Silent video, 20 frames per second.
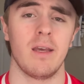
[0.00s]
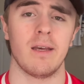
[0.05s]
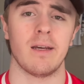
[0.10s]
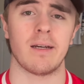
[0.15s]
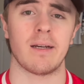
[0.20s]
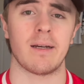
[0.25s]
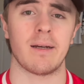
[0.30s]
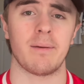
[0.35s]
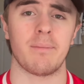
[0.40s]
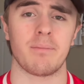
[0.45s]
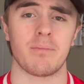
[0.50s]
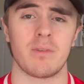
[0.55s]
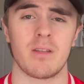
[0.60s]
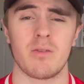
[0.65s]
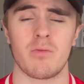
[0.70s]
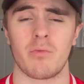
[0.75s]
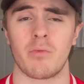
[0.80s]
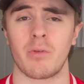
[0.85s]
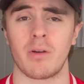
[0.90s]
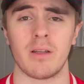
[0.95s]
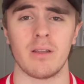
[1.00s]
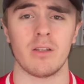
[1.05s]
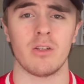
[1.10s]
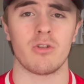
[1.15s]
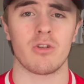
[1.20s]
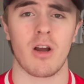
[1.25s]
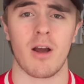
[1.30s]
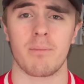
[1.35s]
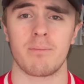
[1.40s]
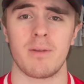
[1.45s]
Didn't really
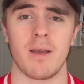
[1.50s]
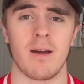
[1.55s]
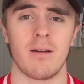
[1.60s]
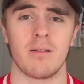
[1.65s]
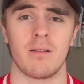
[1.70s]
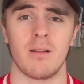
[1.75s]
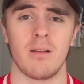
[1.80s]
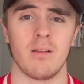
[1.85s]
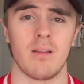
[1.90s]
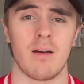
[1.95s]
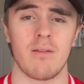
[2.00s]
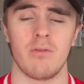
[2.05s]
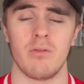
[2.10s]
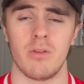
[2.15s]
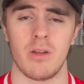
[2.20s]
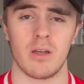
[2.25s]
drop down to the level.